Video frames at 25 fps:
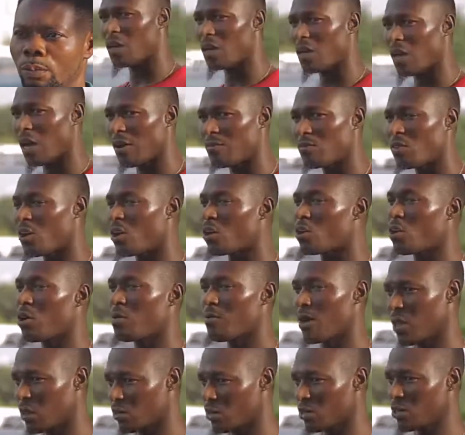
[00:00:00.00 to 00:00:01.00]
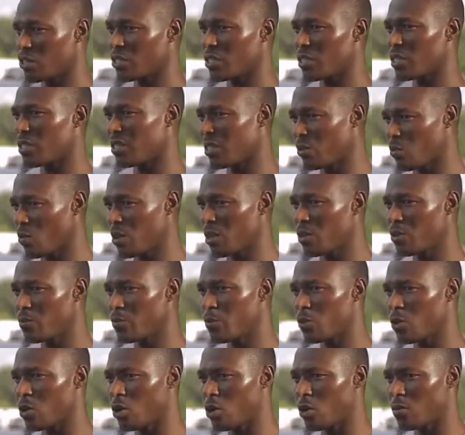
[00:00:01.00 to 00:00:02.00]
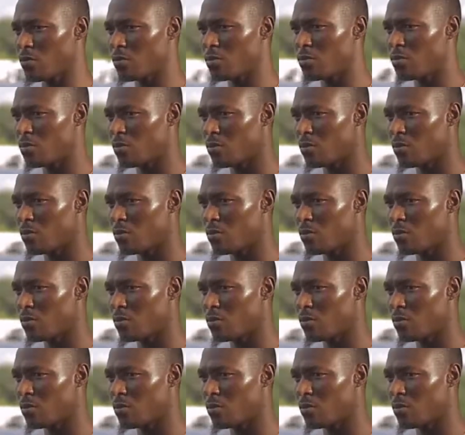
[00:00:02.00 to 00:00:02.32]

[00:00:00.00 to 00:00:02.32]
I've not come across it the way people come.